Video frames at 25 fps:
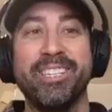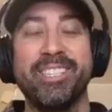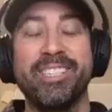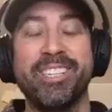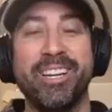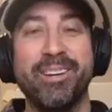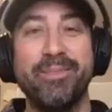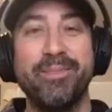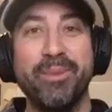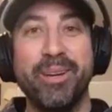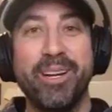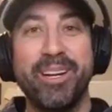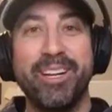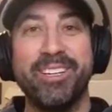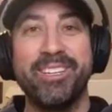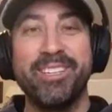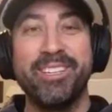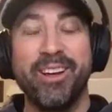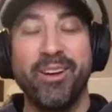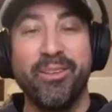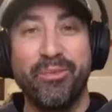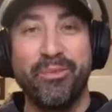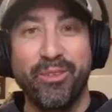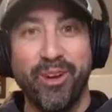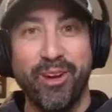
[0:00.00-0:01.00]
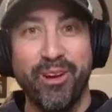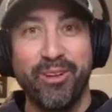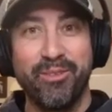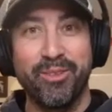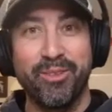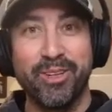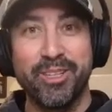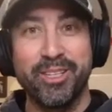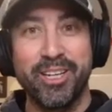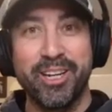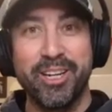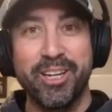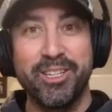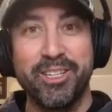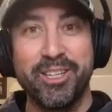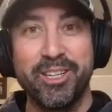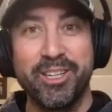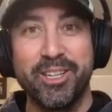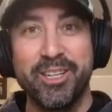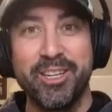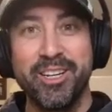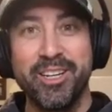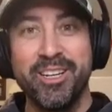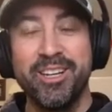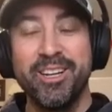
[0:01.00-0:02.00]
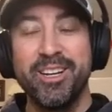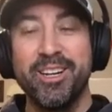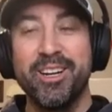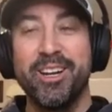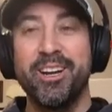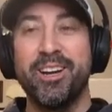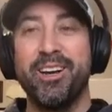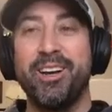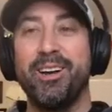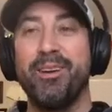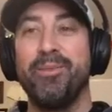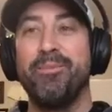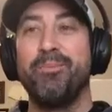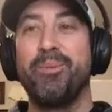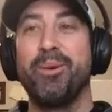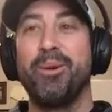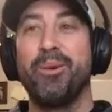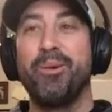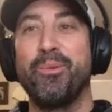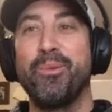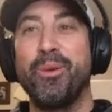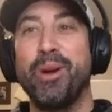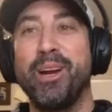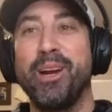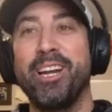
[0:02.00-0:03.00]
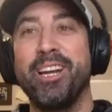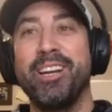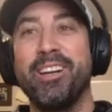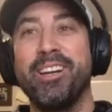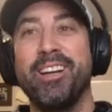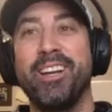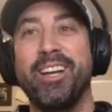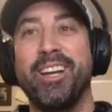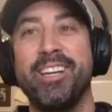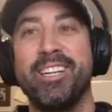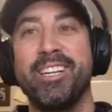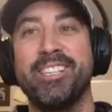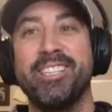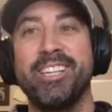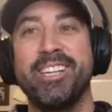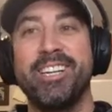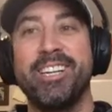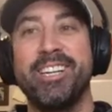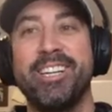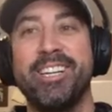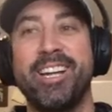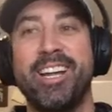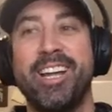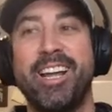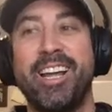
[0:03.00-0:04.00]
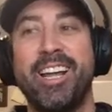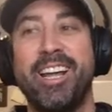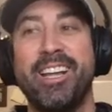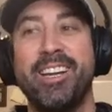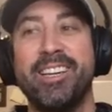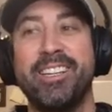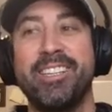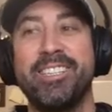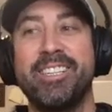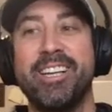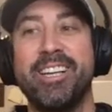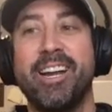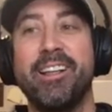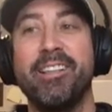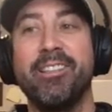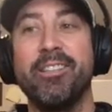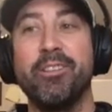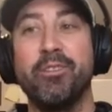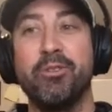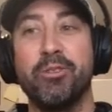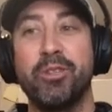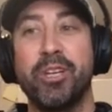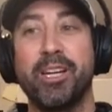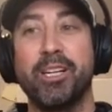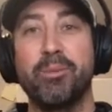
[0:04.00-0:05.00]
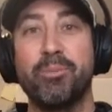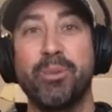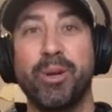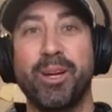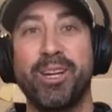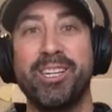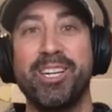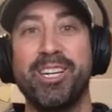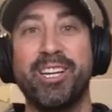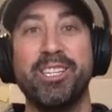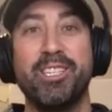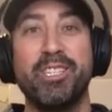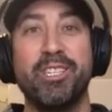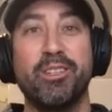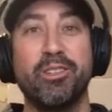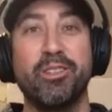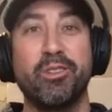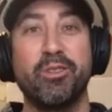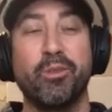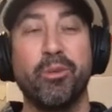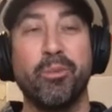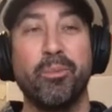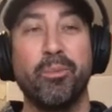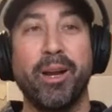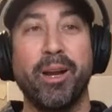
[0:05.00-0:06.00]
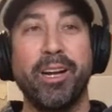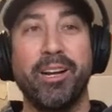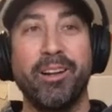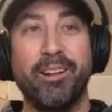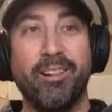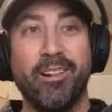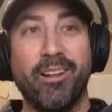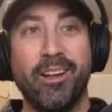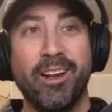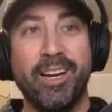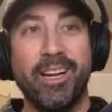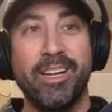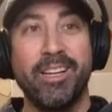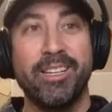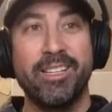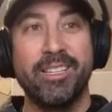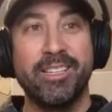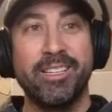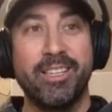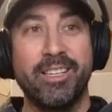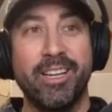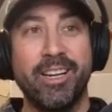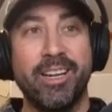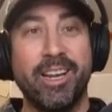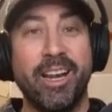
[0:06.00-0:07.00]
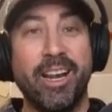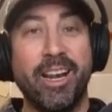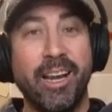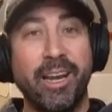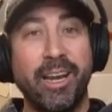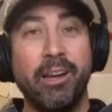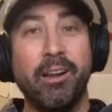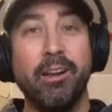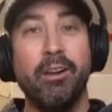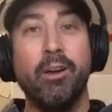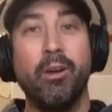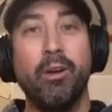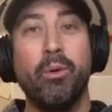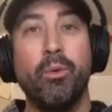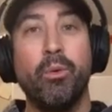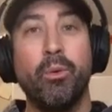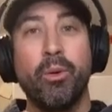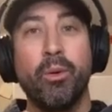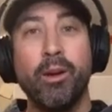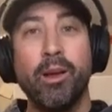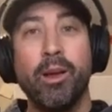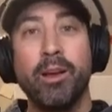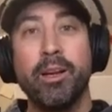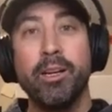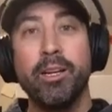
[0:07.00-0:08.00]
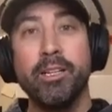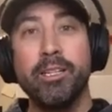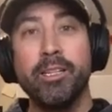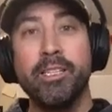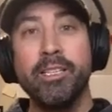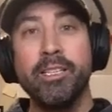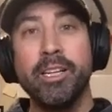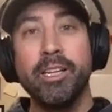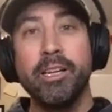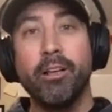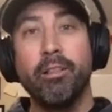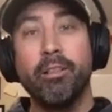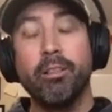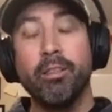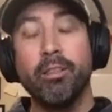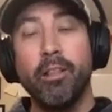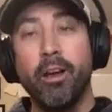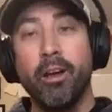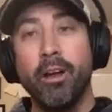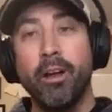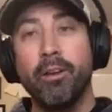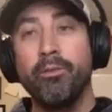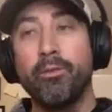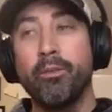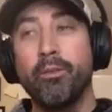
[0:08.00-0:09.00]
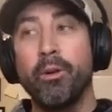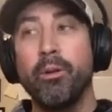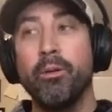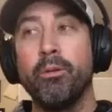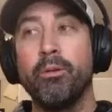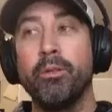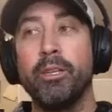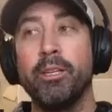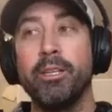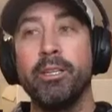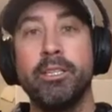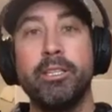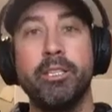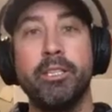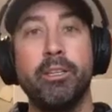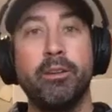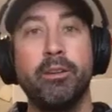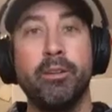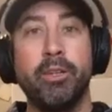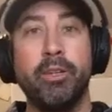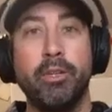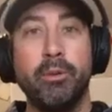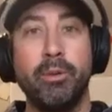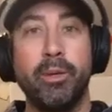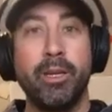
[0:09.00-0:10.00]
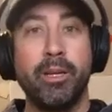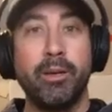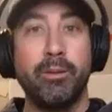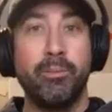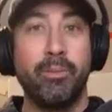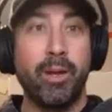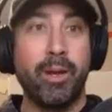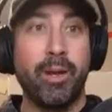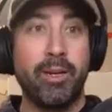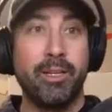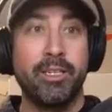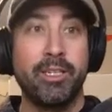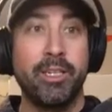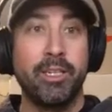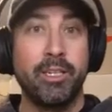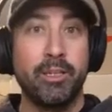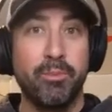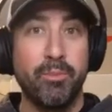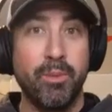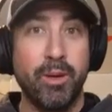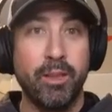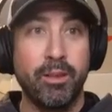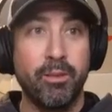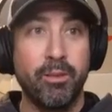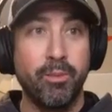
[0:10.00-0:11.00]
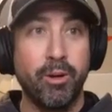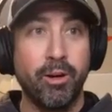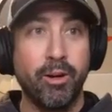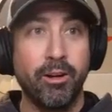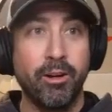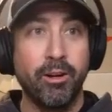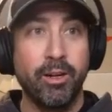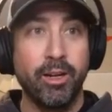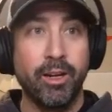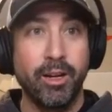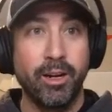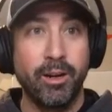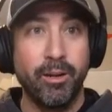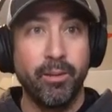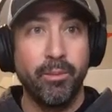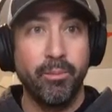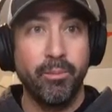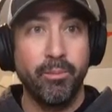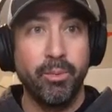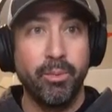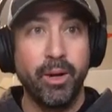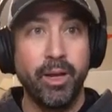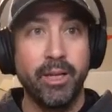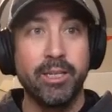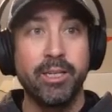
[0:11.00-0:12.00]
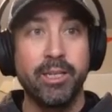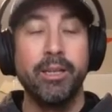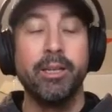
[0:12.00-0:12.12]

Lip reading: can be a tough conversation, but recognizing and setting those expectations for my clients that, hey, we're not going to see a lot of growth until you hit about a 6-month mark. But